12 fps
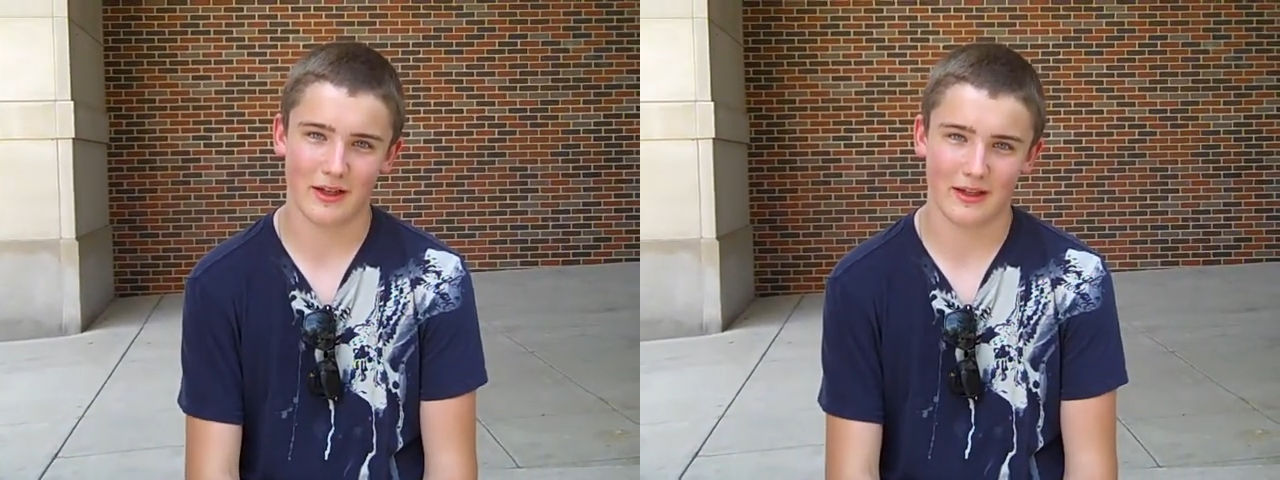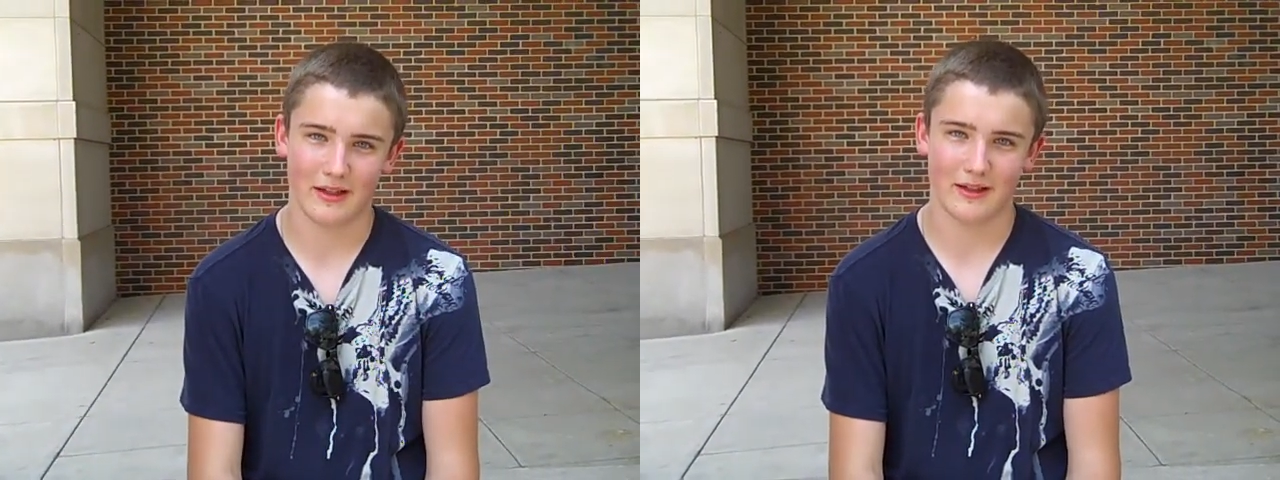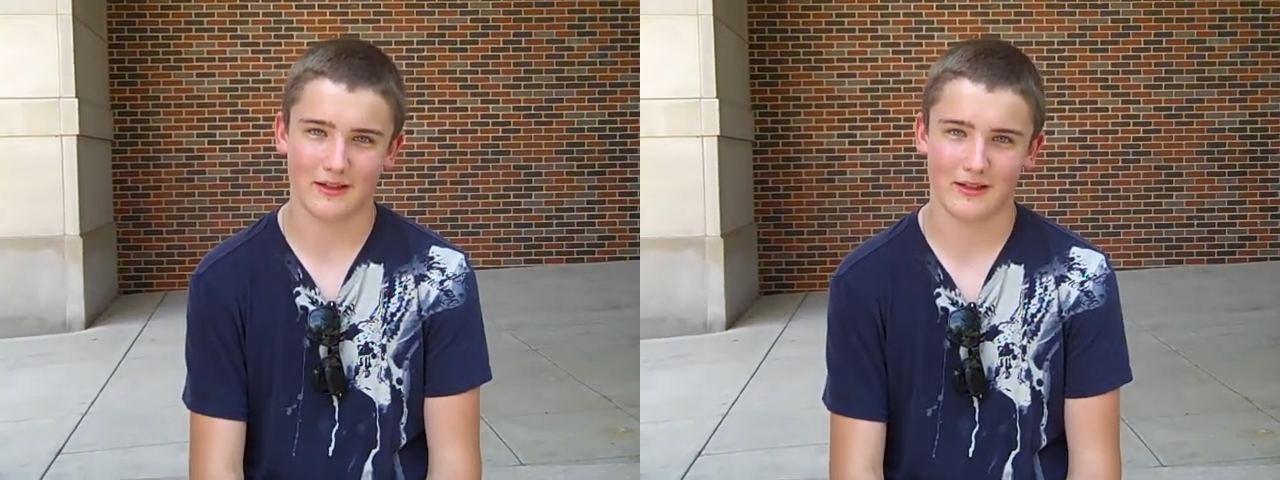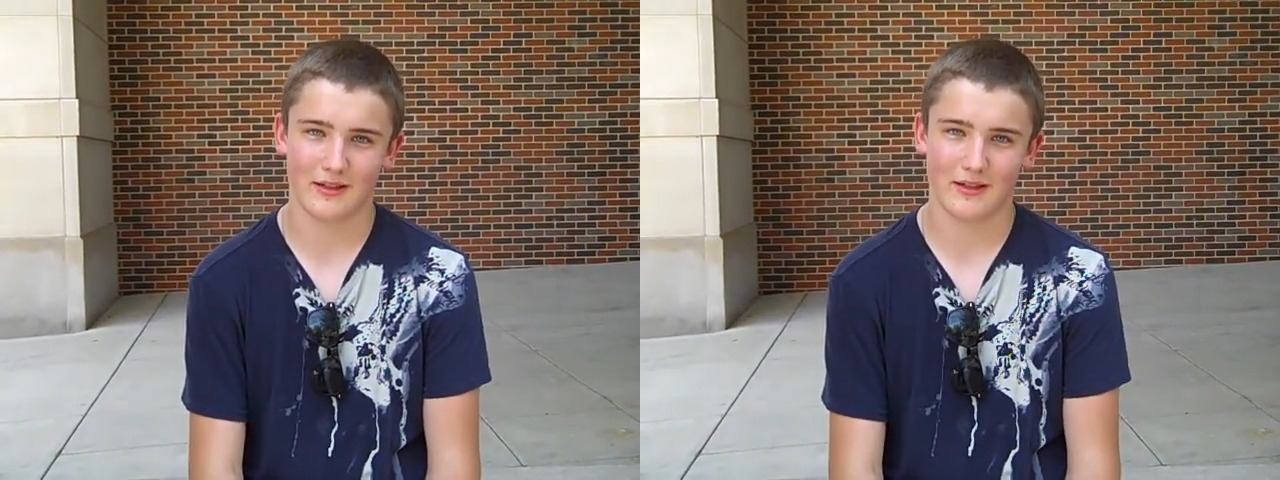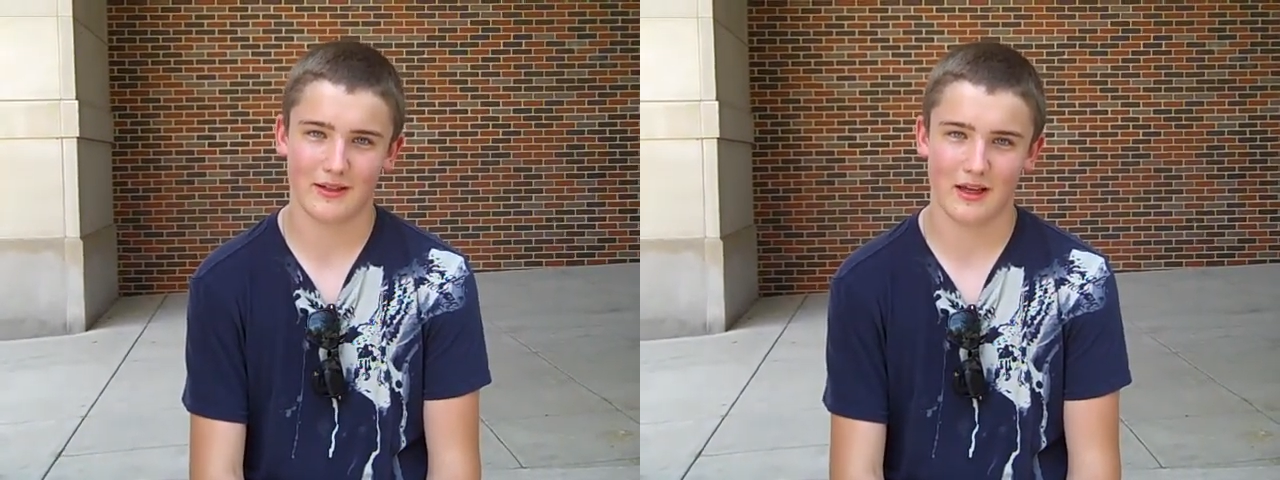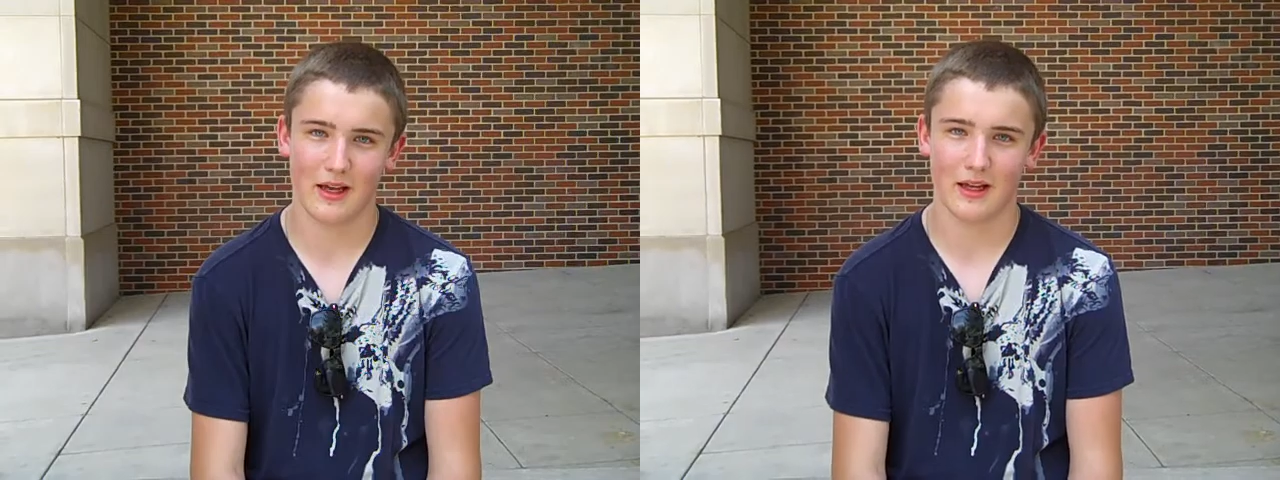it
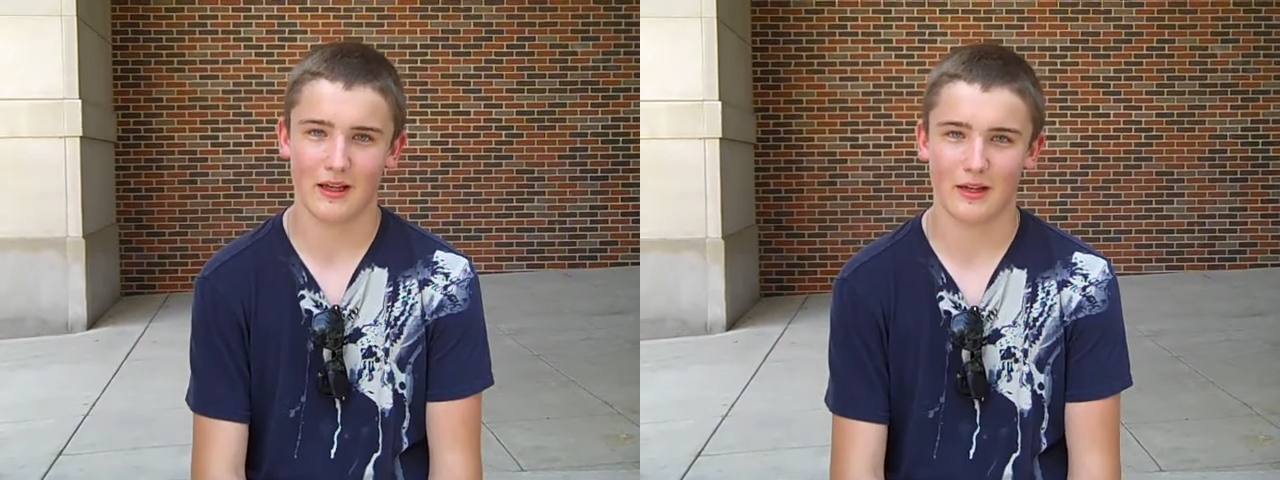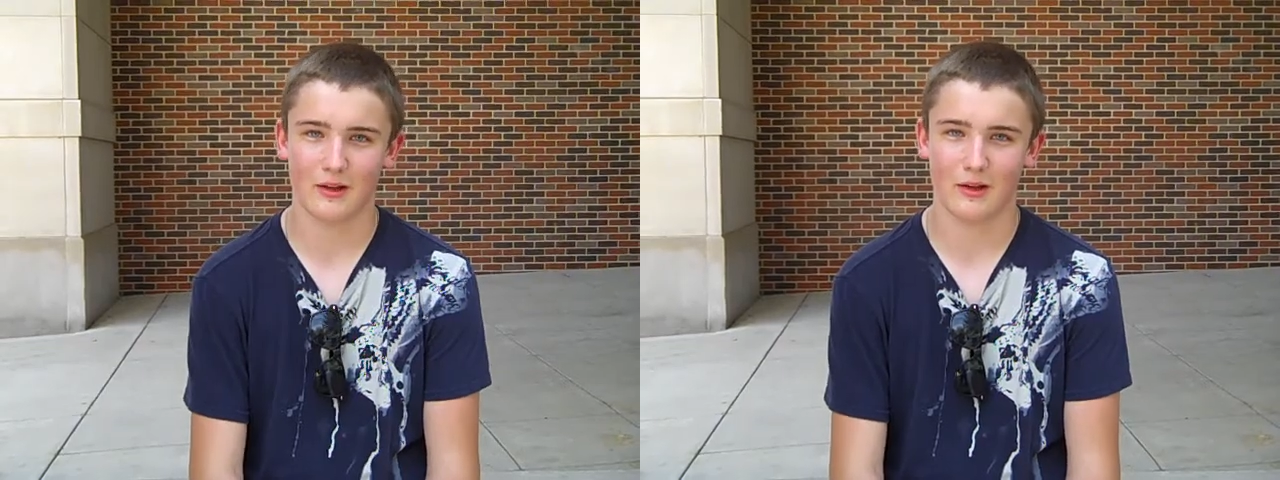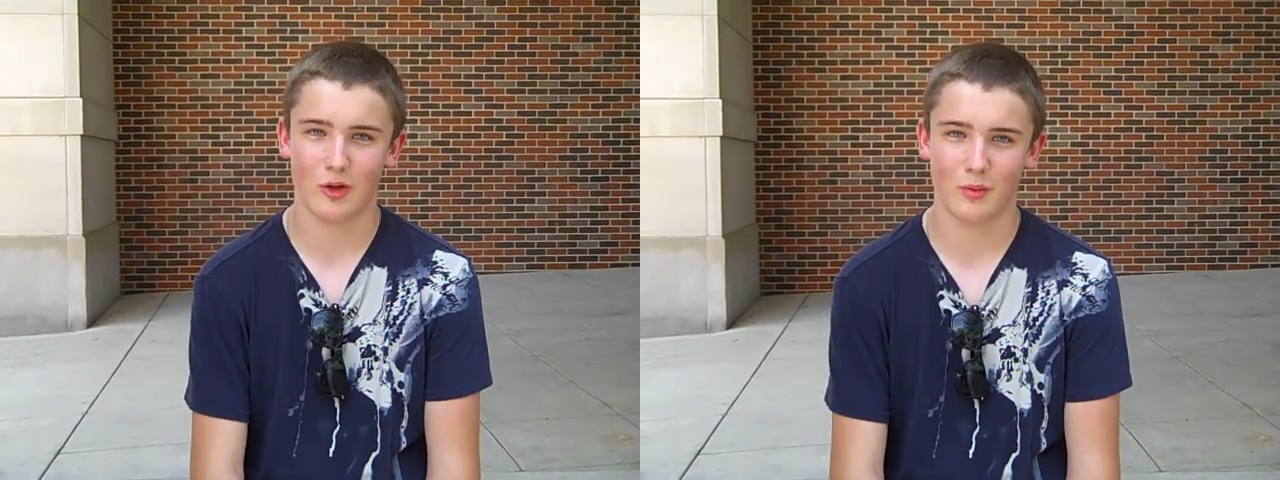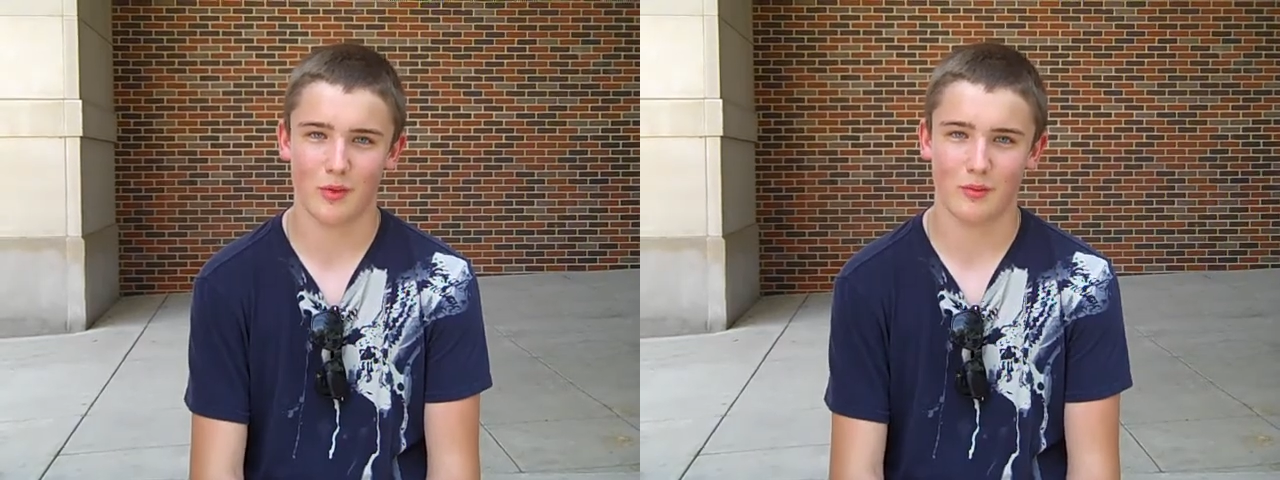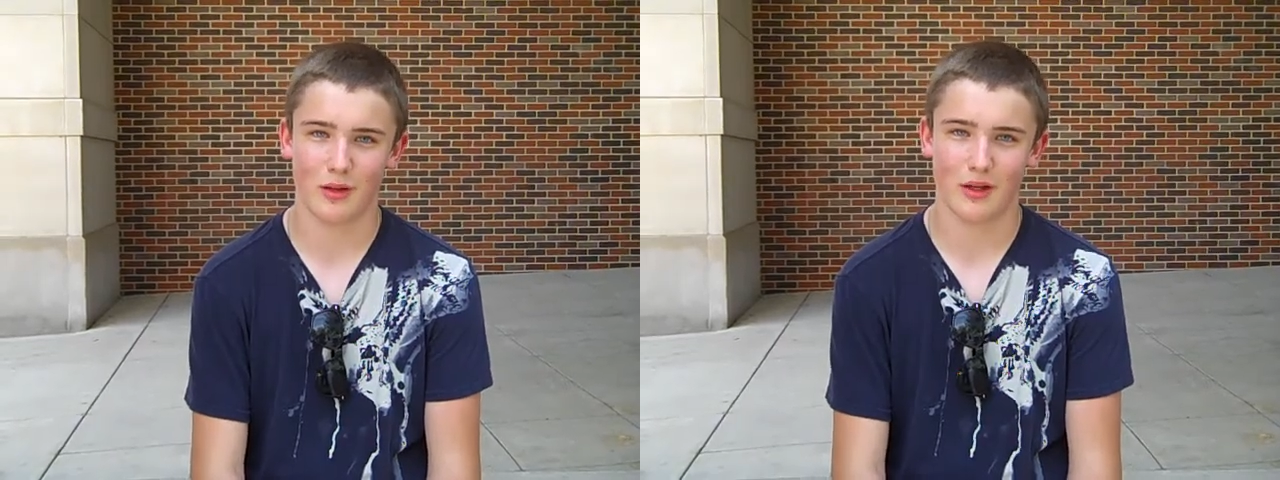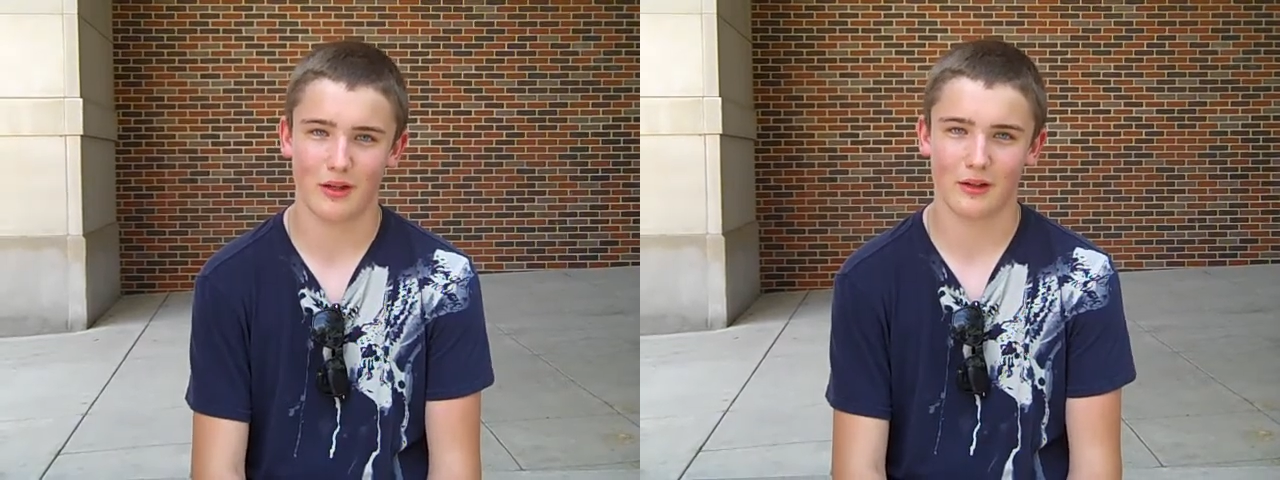is a human
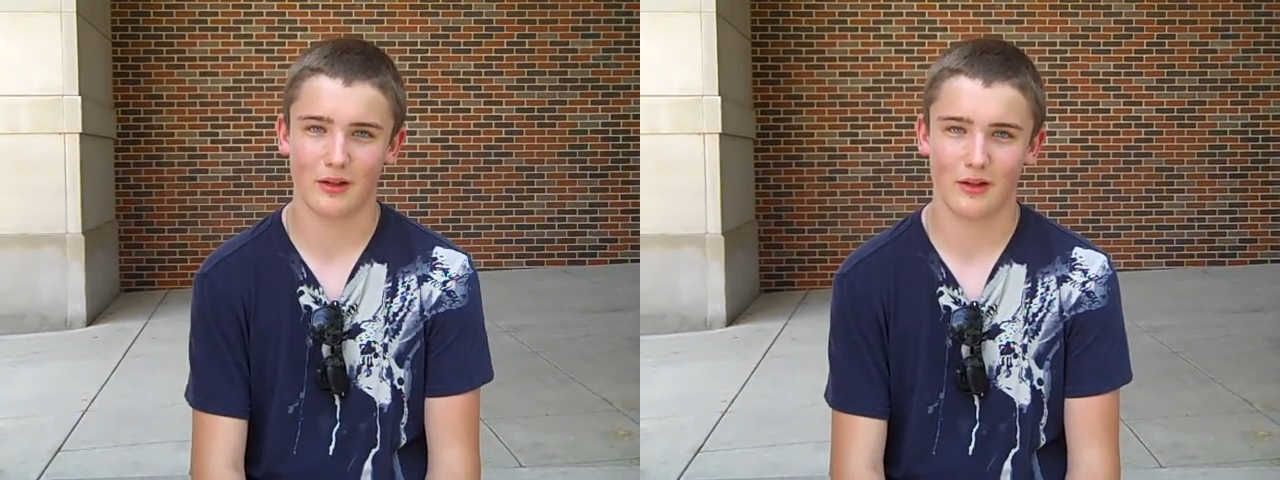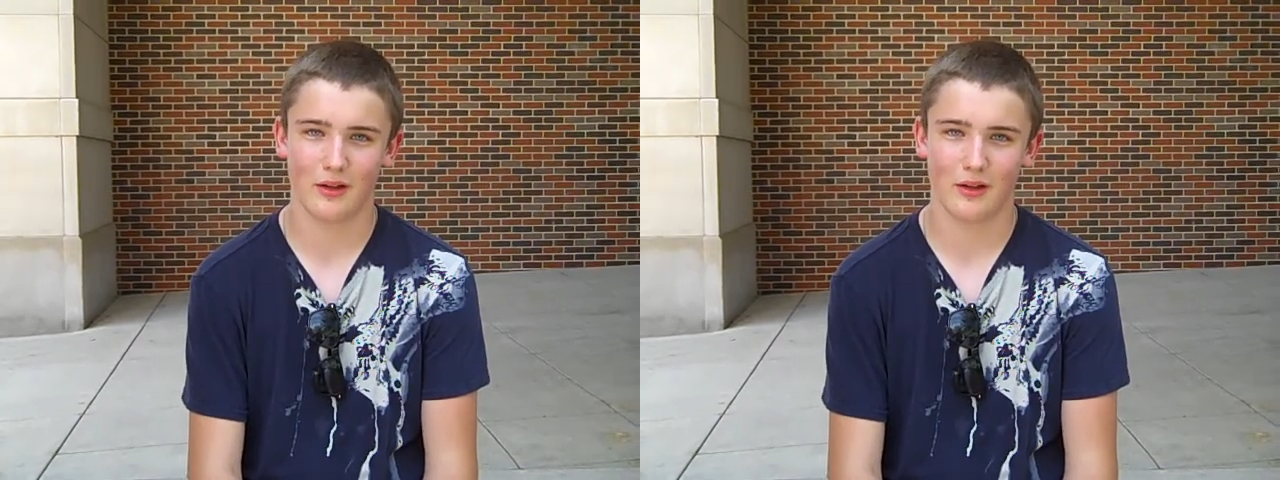being.